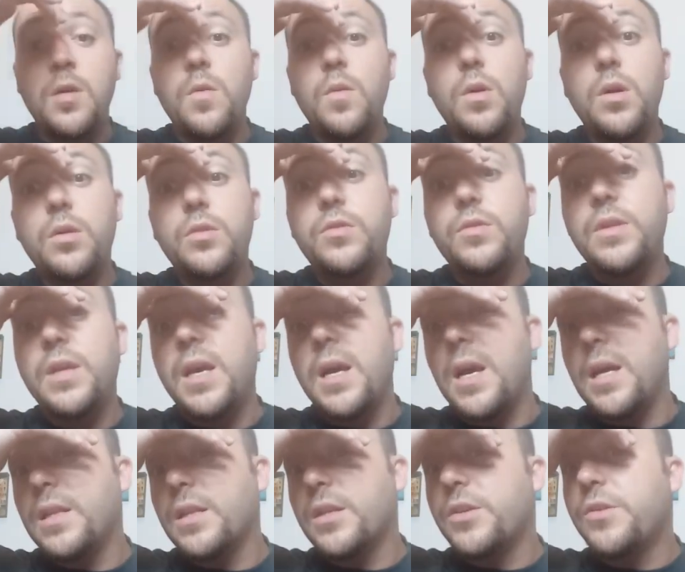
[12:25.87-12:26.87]
Well, today I
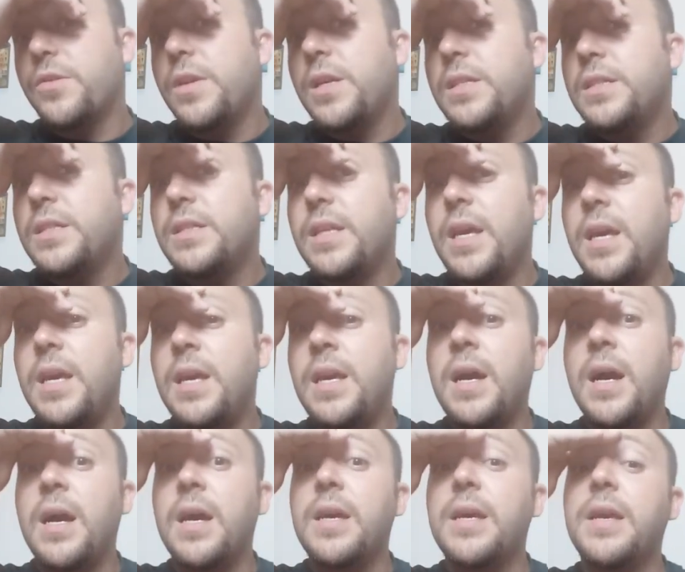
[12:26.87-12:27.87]
had a crazy day.
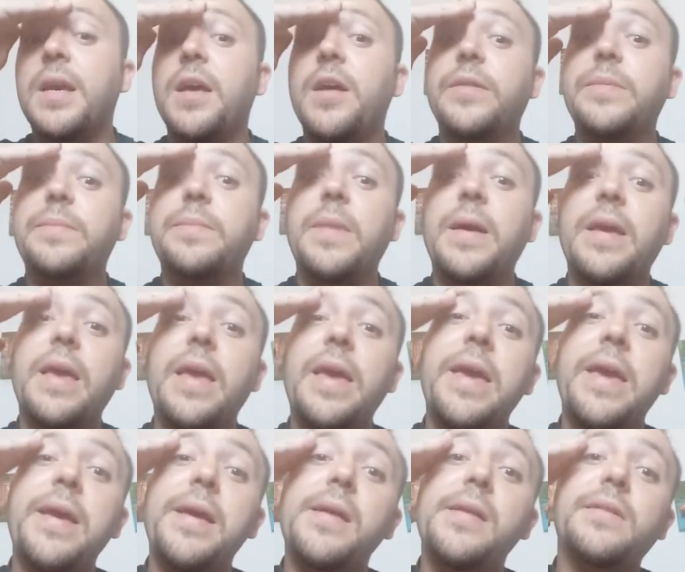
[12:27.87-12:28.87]
I helped my
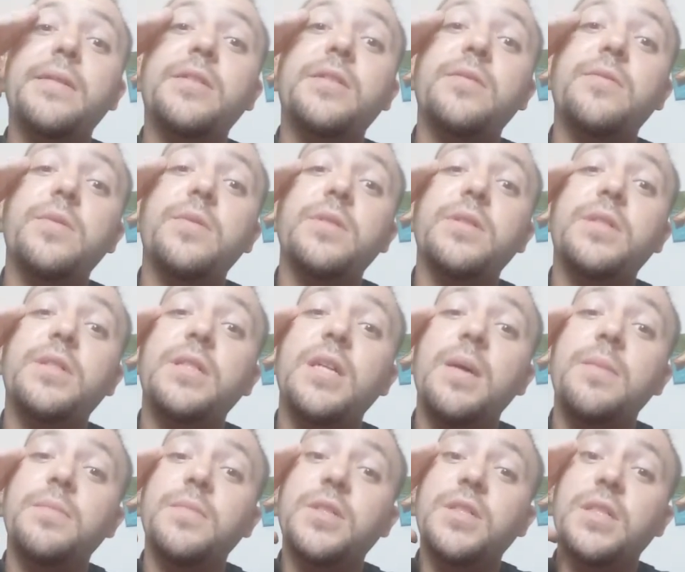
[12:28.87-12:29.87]
aunt with
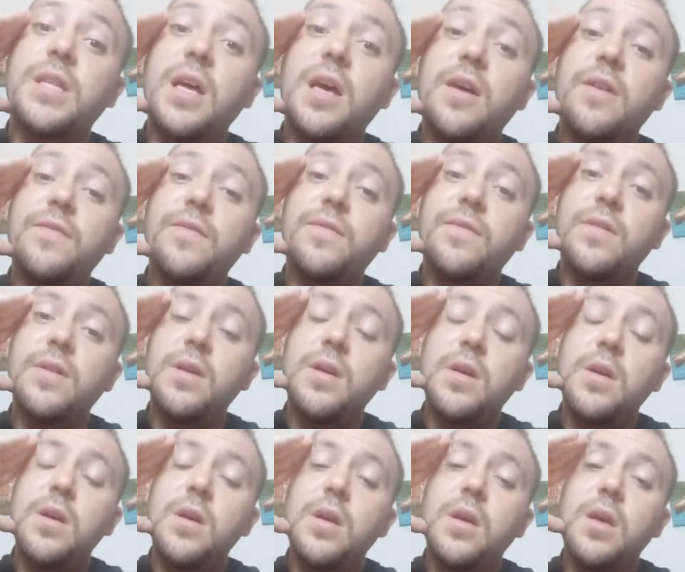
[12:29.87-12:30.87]
some stuff,
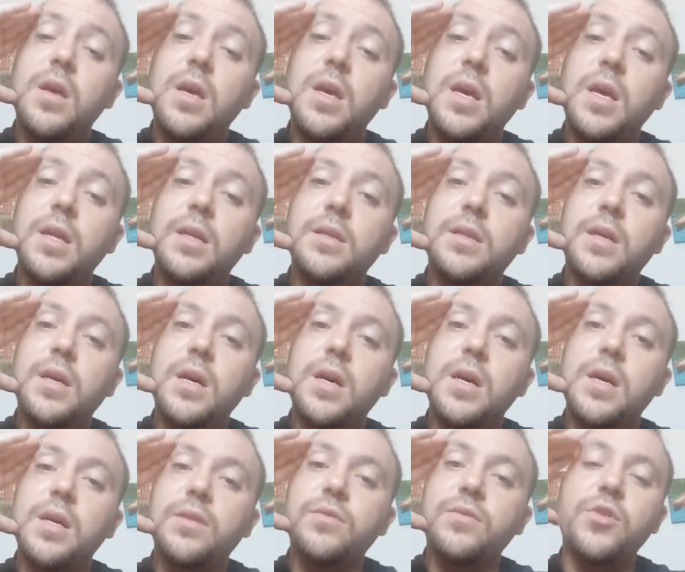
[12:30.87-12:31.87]
and
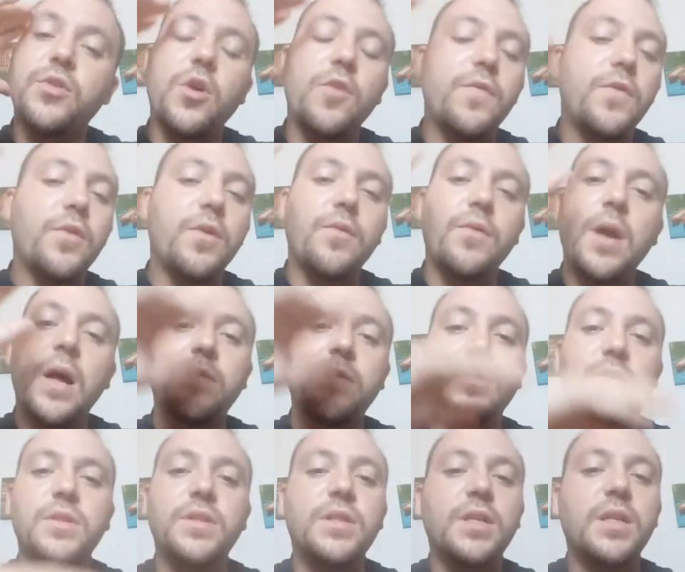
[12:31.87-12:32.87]
I drove her around
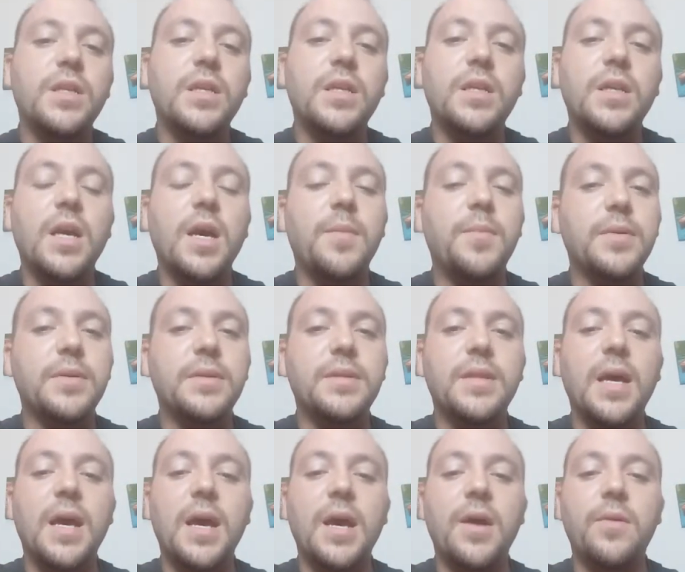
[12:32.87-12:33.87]
the city, up and
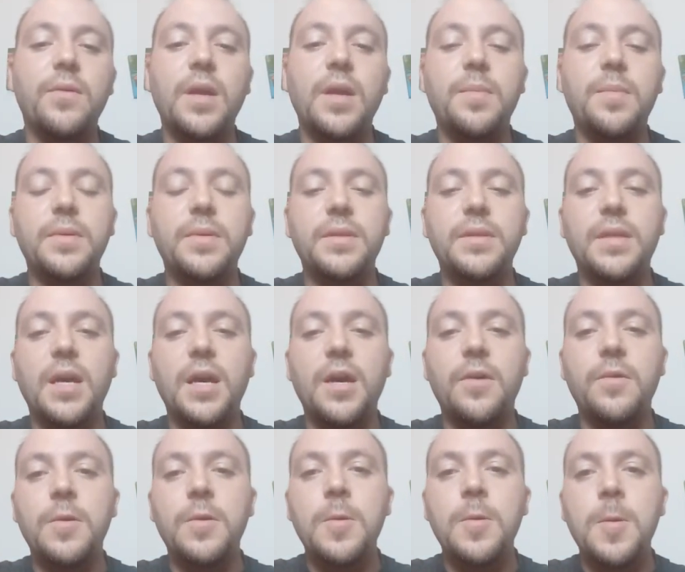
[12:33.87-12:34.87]
down, up and
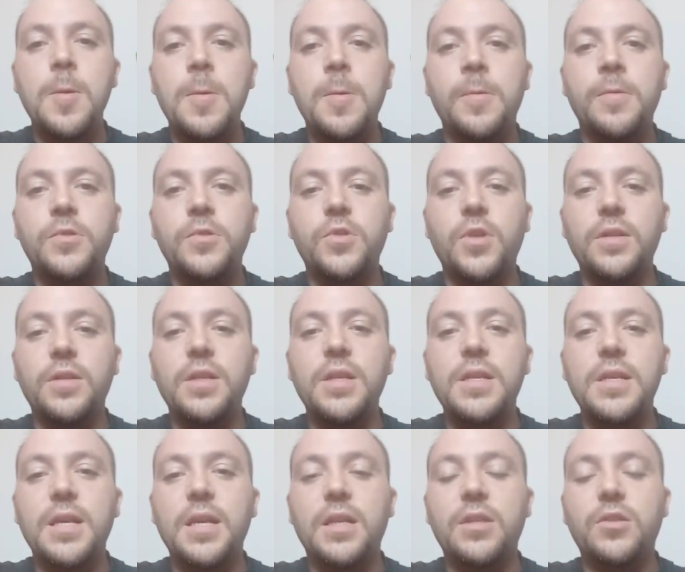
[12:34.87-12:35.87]
down. So I
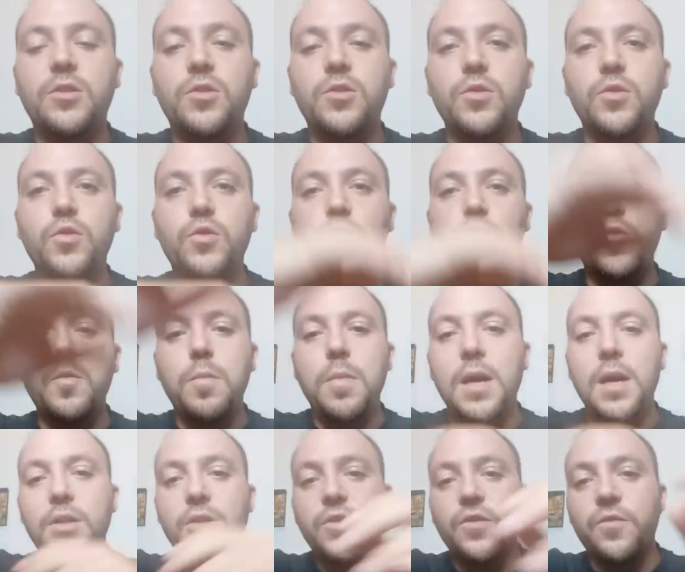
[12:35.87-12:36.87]
didn't get to do
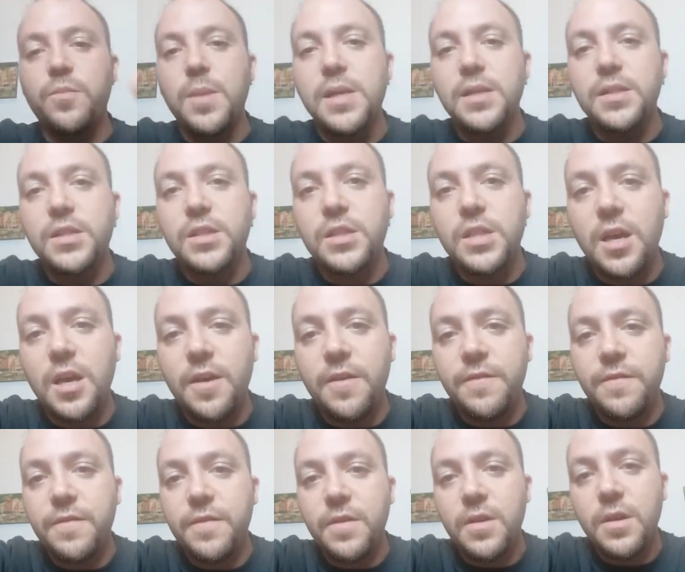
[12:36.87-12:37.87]
much of my
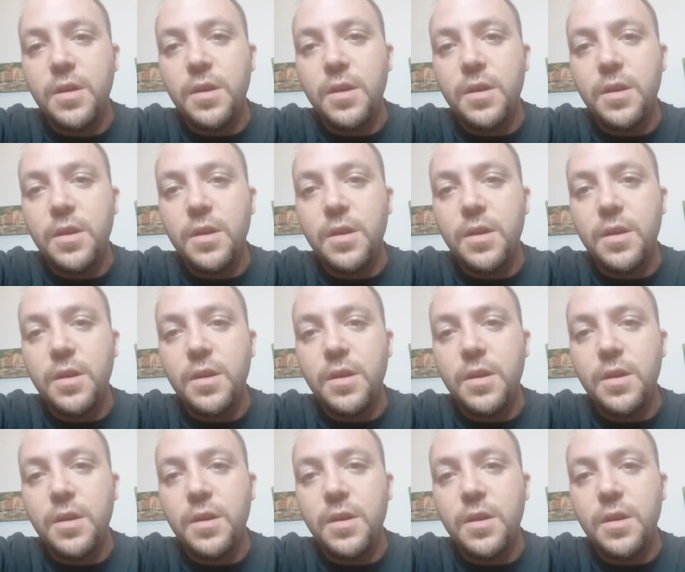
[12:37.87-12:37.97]
stuff.